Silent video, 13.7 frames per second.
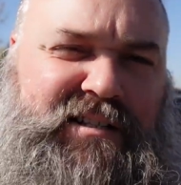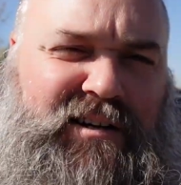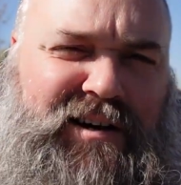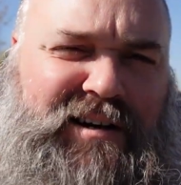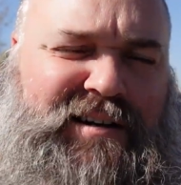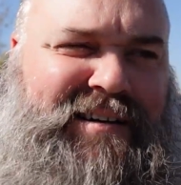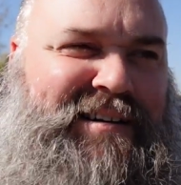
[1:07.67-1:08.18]

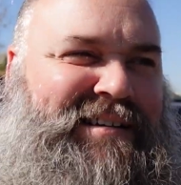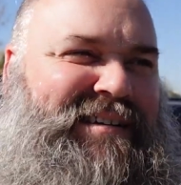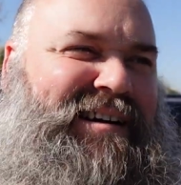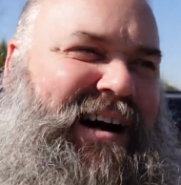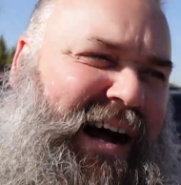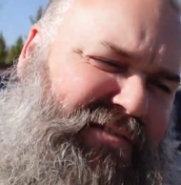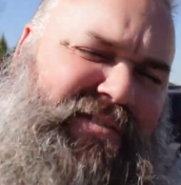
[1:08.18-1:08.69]
odd.
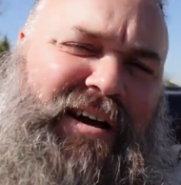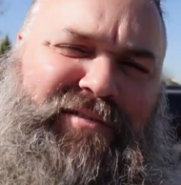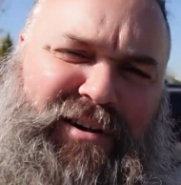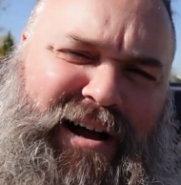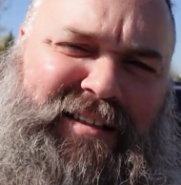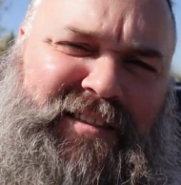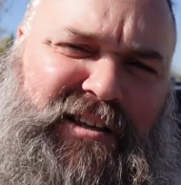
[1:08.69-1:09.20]
I've
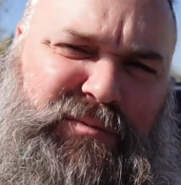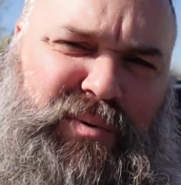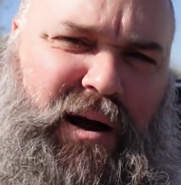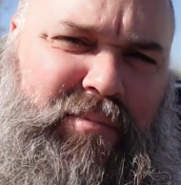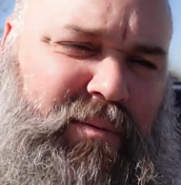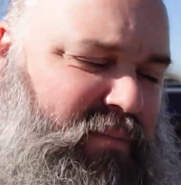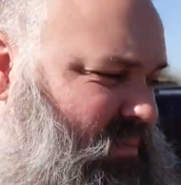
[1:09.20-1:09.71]
never had this
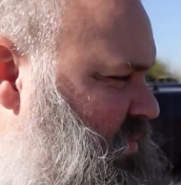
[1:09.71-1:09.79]
problem.